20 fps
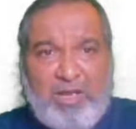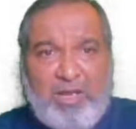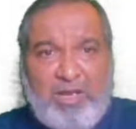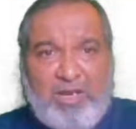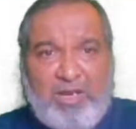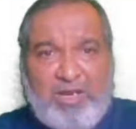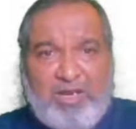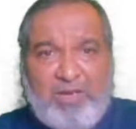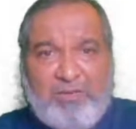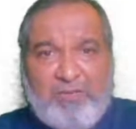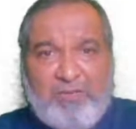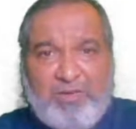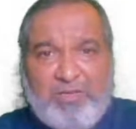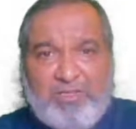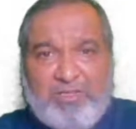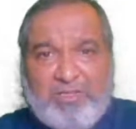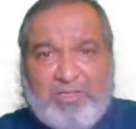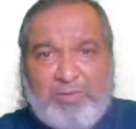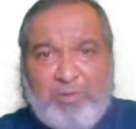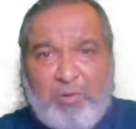and the
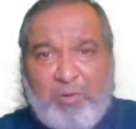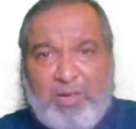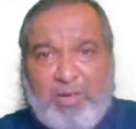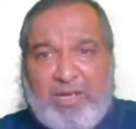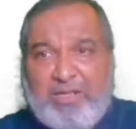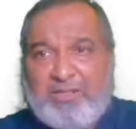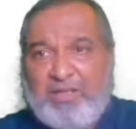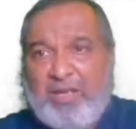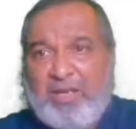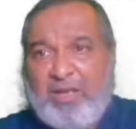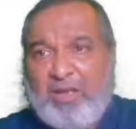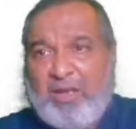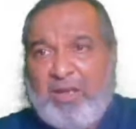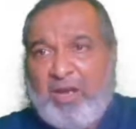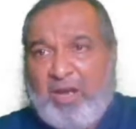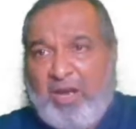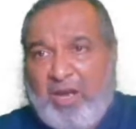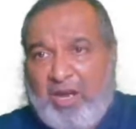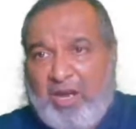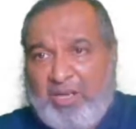reverse is called as
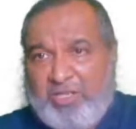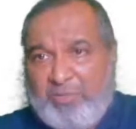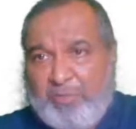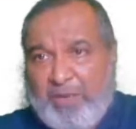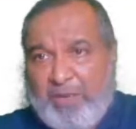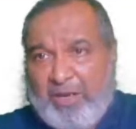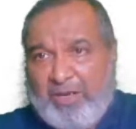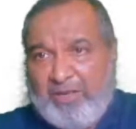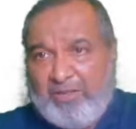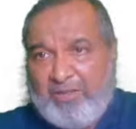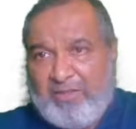arch bend.